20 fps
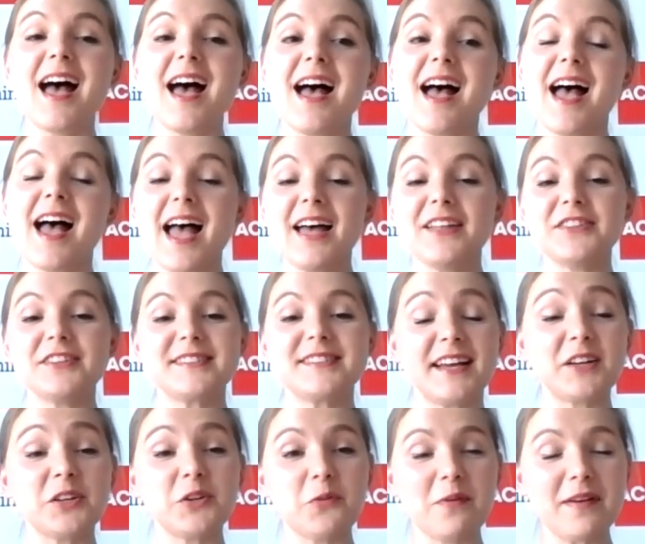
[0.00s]
And the
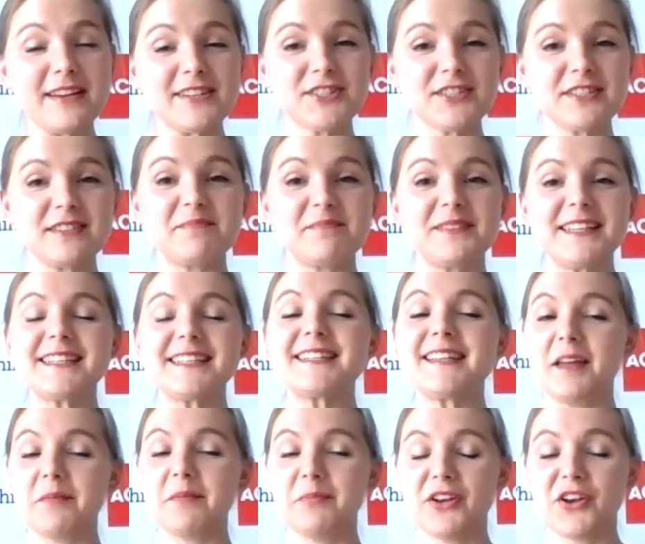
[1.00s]
second question, please
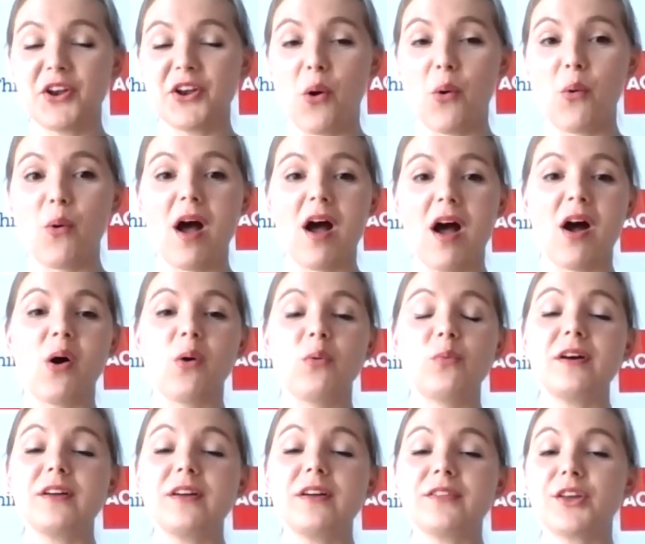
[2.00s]
let me know
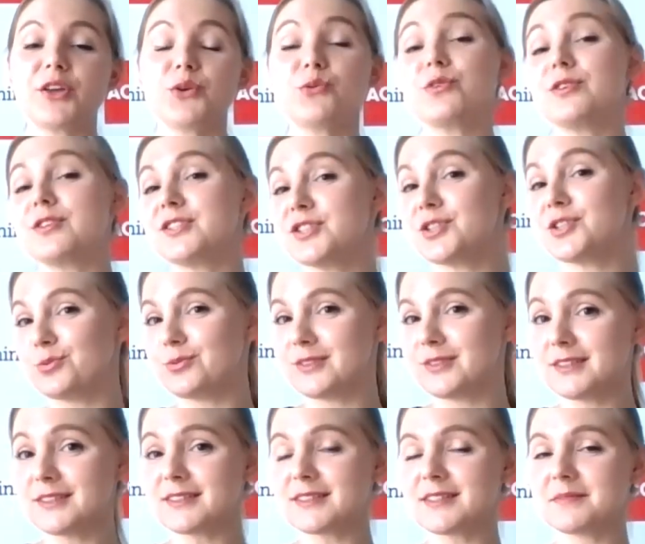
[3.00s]
whether you're a
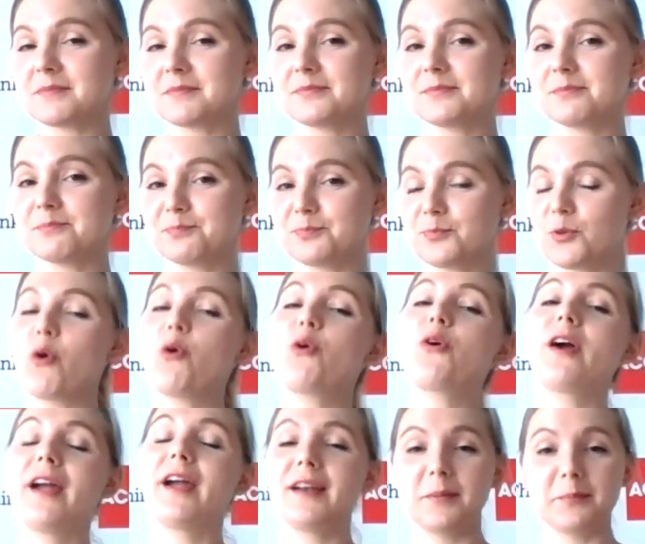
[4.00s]
student
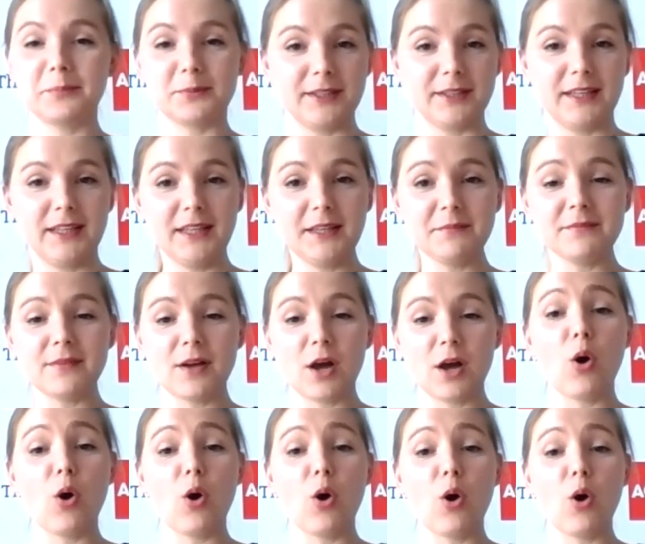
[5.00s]
or an employee
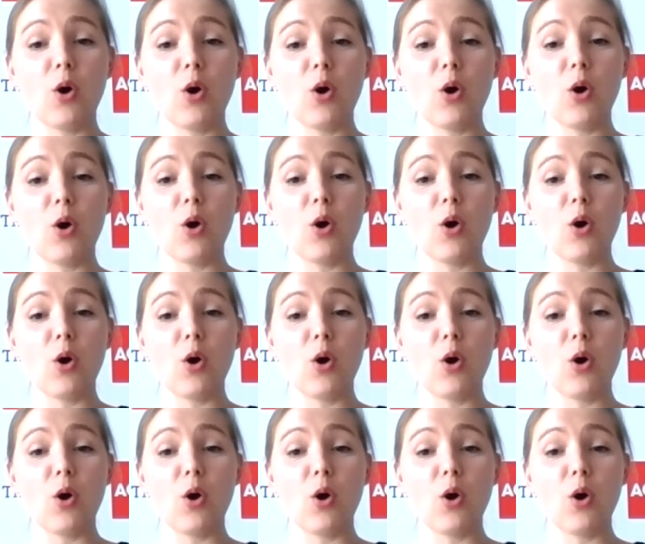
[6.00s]
or both.